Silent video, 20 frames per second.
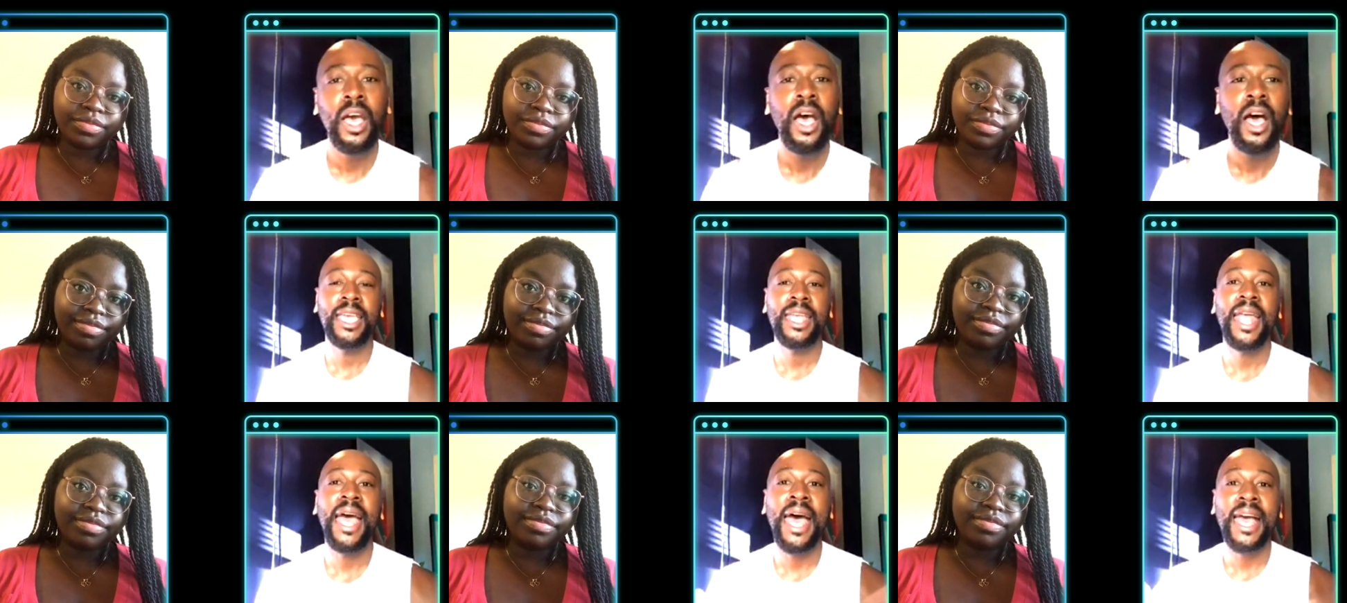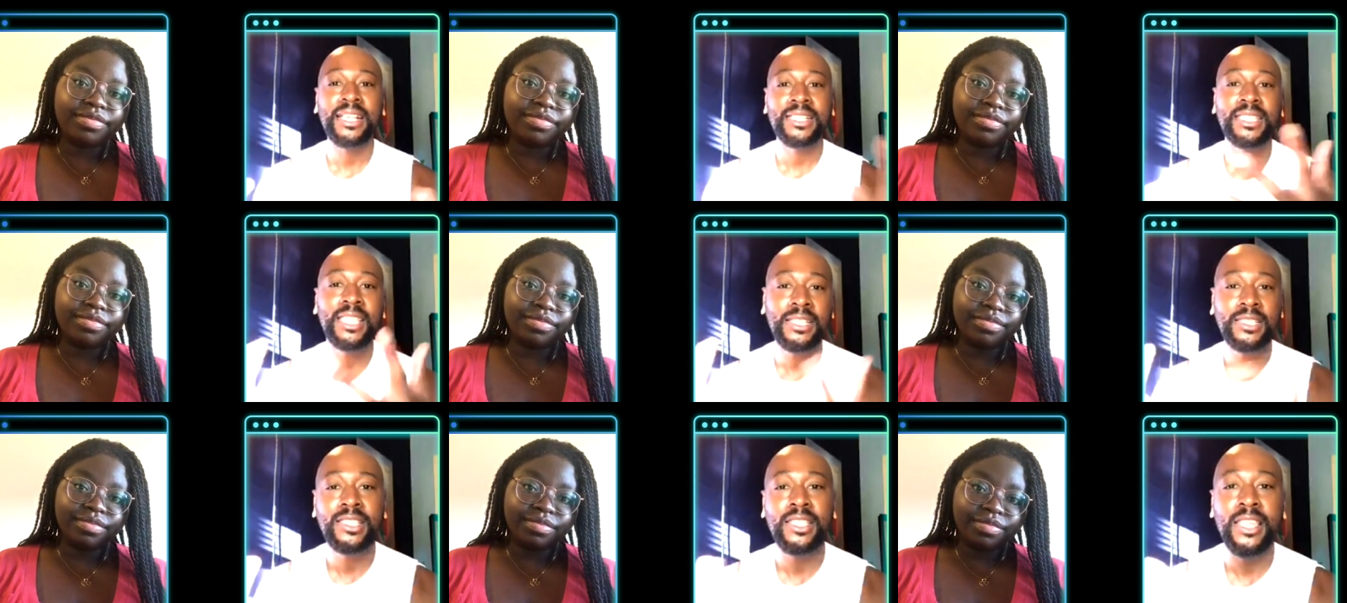Speaker 1: to get
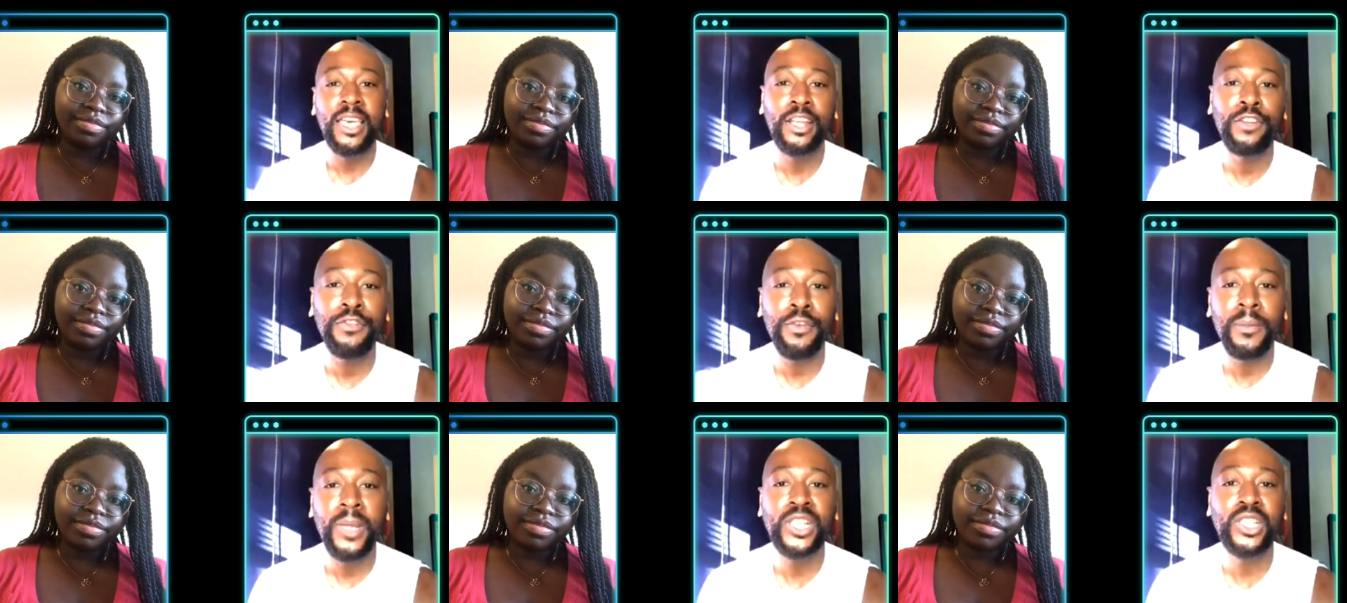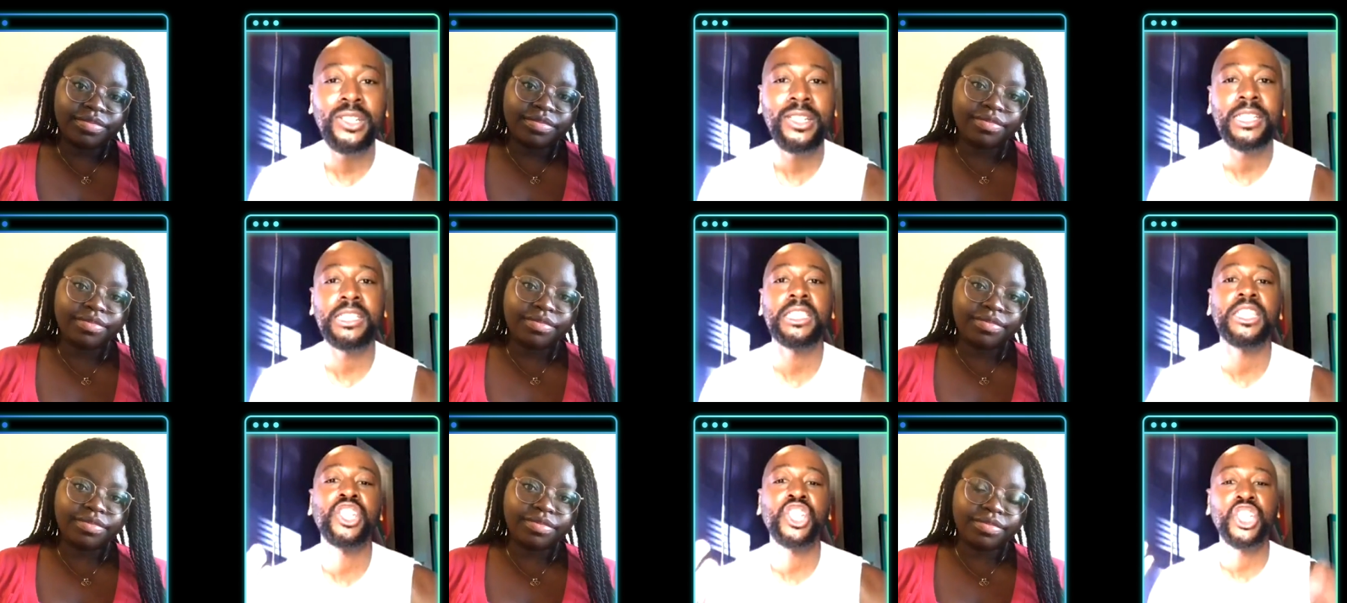access to that
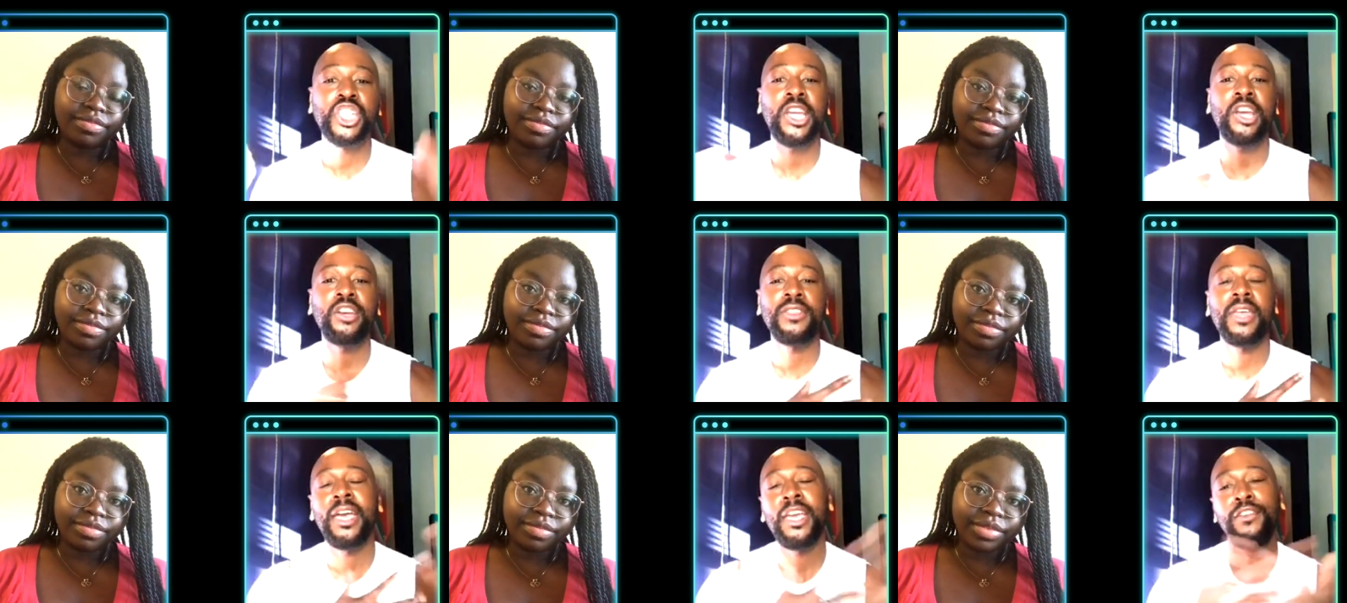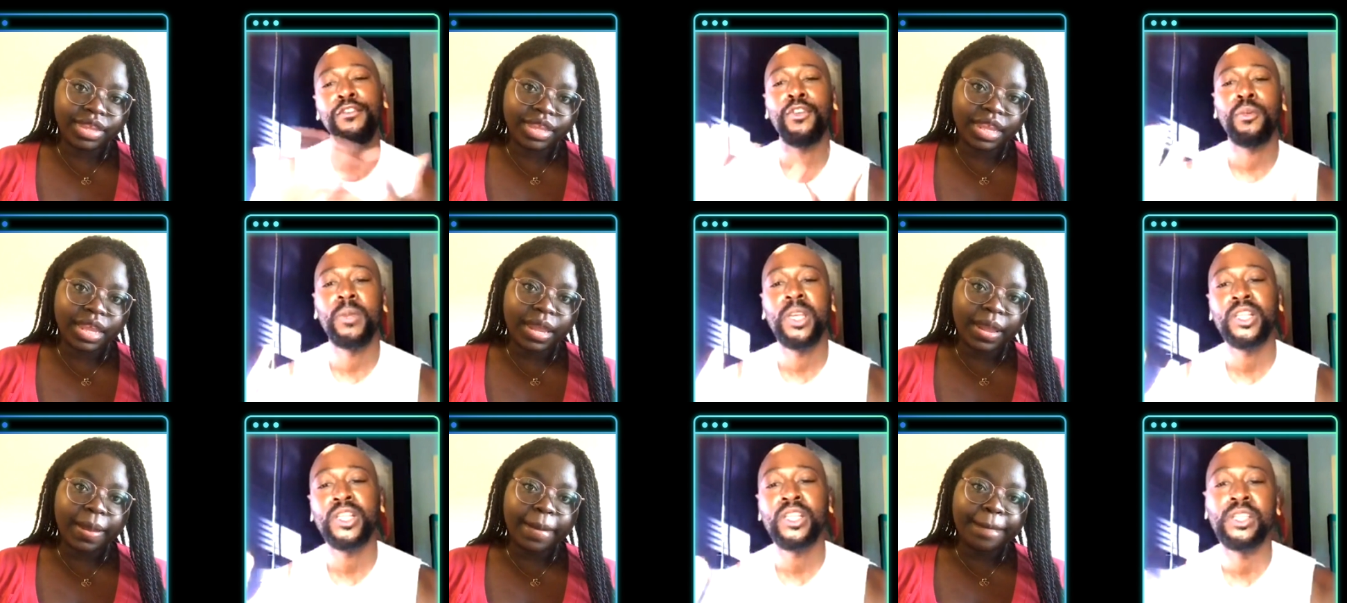information and to share that
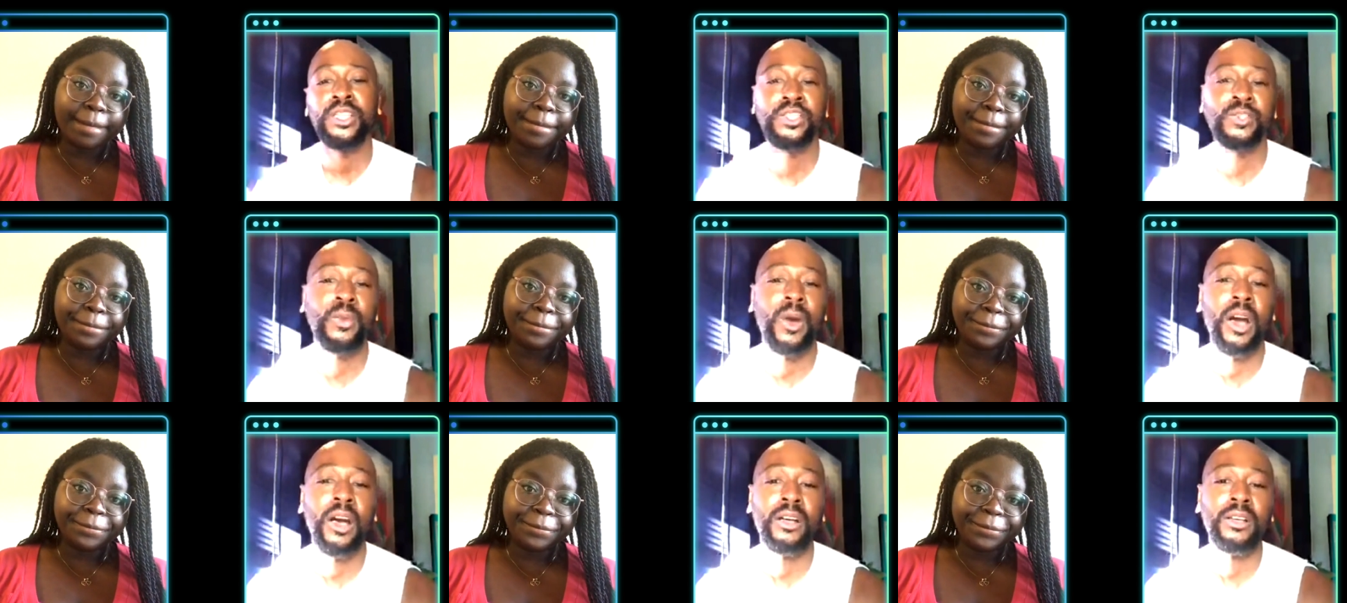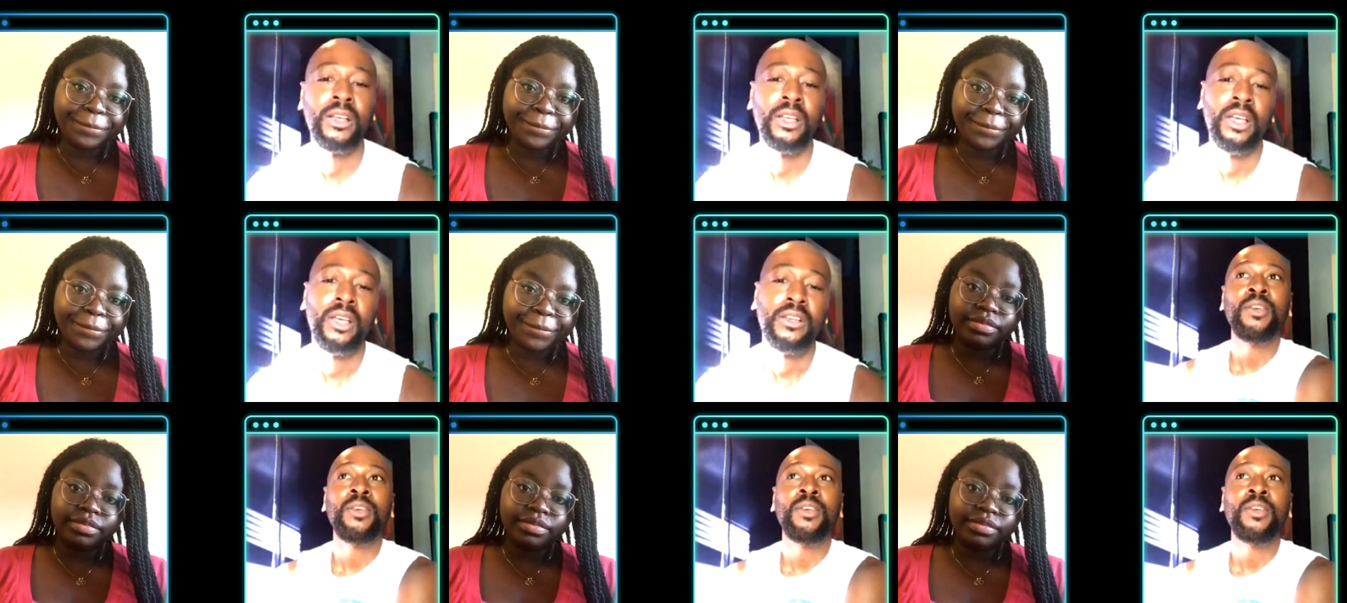information as well.